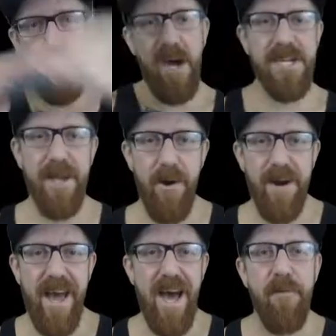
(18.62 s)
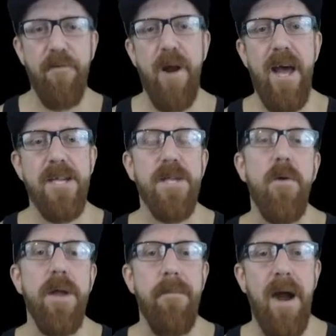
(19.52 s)
What's going on, friends?
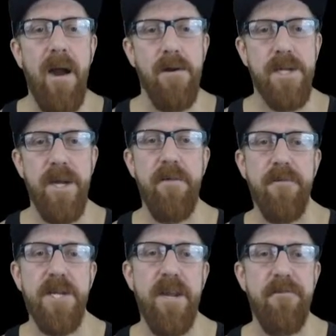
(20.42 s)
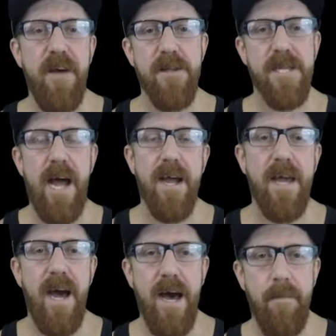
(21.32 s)
Logan Myers here for Cinephellas dot
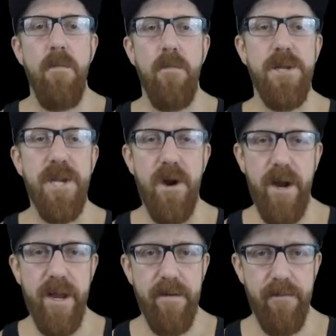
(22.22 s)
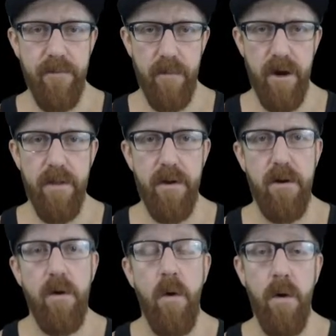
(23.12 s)
com, returning for
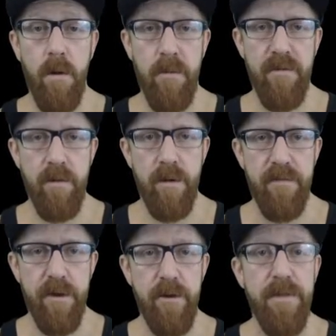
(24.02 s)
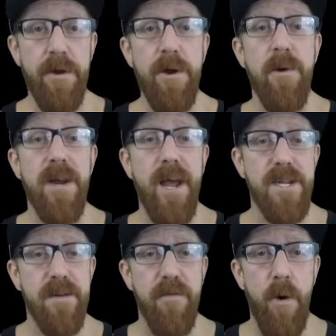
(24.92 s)
another horror movie review in thirty-one
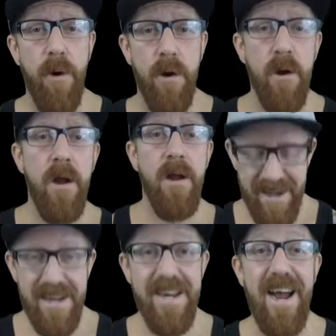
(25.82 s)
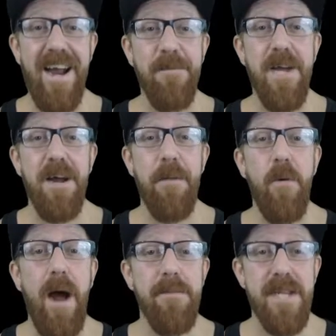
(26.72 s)
days of horror. Tonight I'm talking about
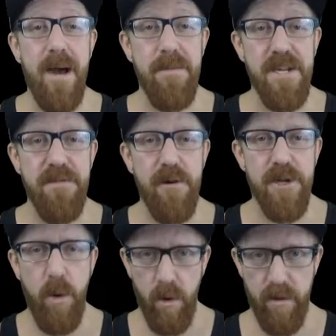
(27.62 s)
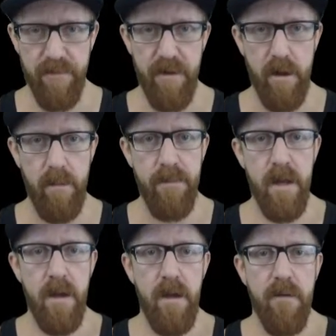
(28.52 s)
Rob Zombie's first horror film
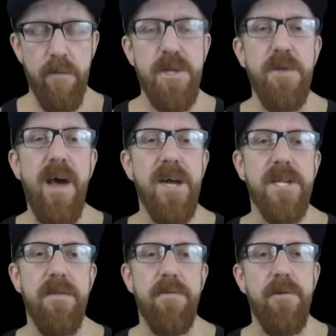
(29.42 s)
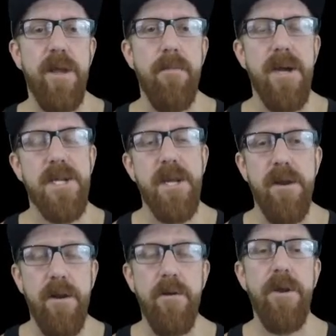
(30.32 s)
from two thousand three, my
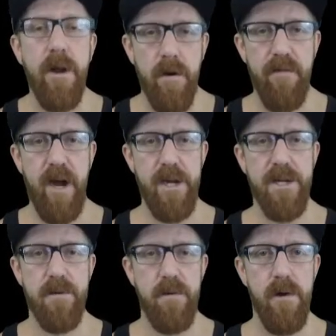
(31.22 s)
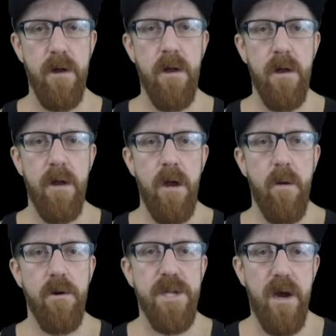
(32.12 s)
senior year of high school.
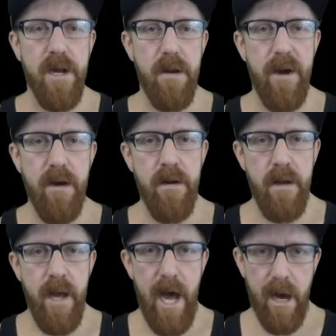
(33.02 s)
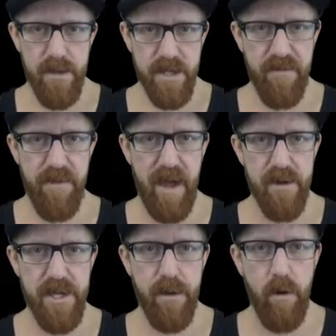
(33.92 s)
We're talking about House of a
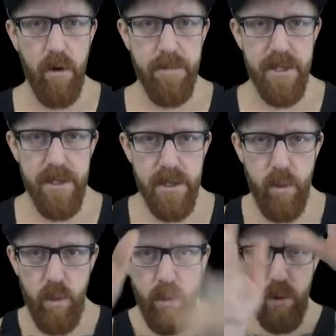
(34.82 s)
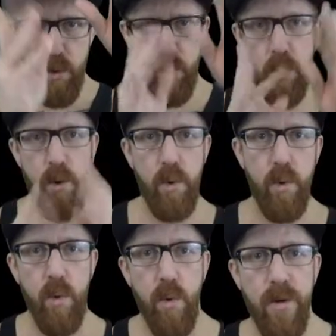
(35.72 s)
Thousand Corpses.
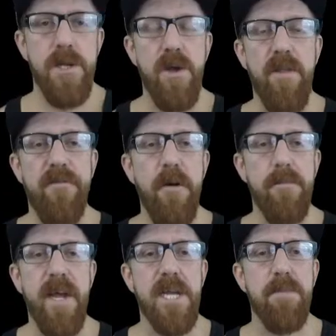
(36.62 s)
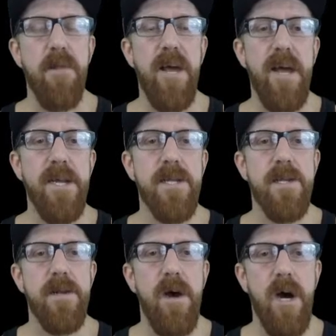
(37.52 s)
Woo! So the film takes
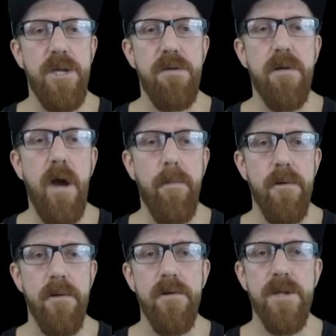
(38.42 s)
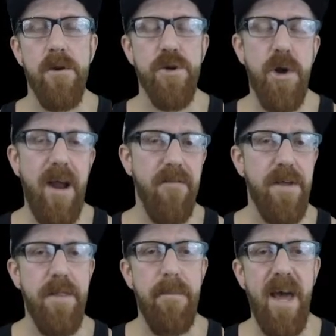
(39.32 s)
place, uh, two couples are
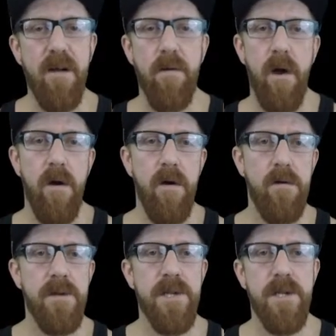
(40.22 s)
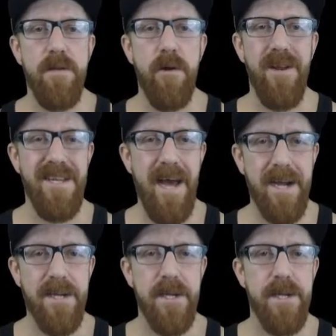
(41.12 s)
traveling the back roads. They're in
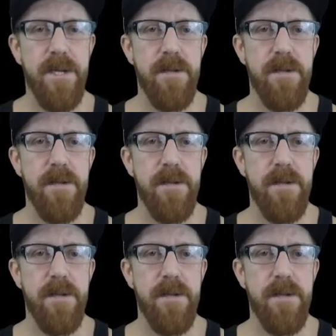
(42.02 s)
Texas.